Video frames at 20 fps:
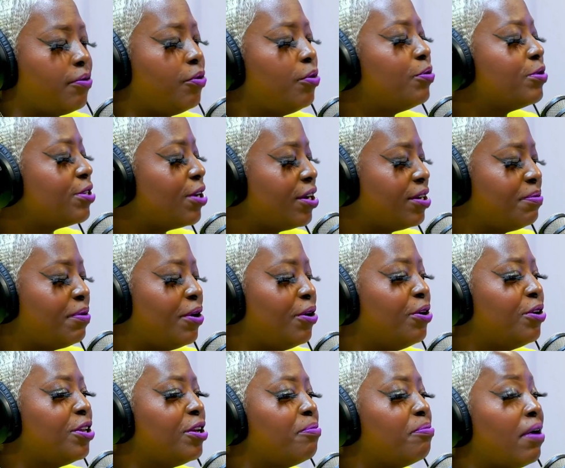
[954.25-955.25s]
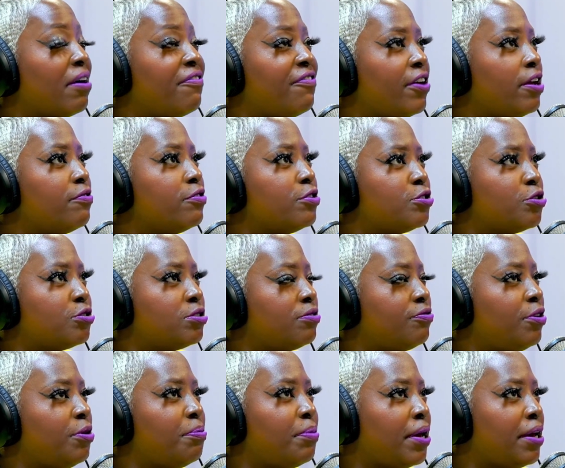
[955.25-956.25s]
we were talking about earlier, my favorite,
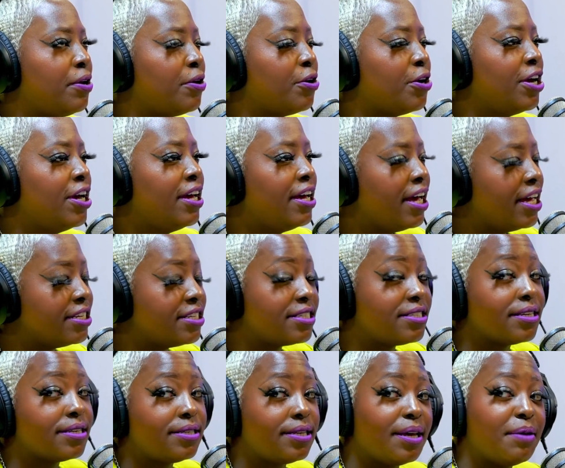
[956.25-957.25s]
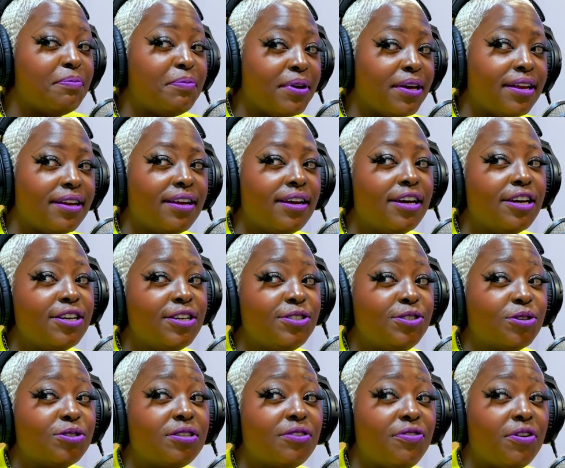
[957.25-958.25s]
Josephine Baker. And just a tidbit,
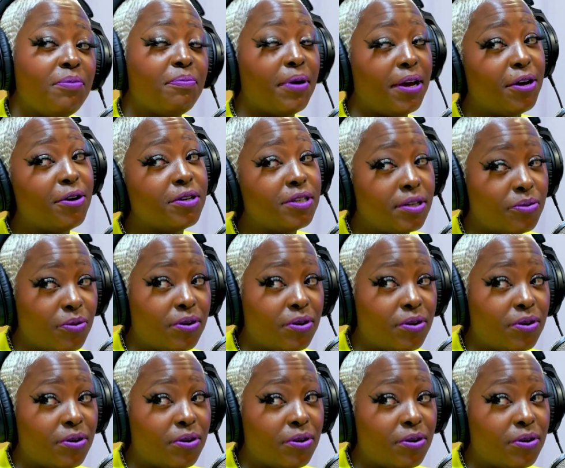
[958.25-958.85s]
Josephine Baker did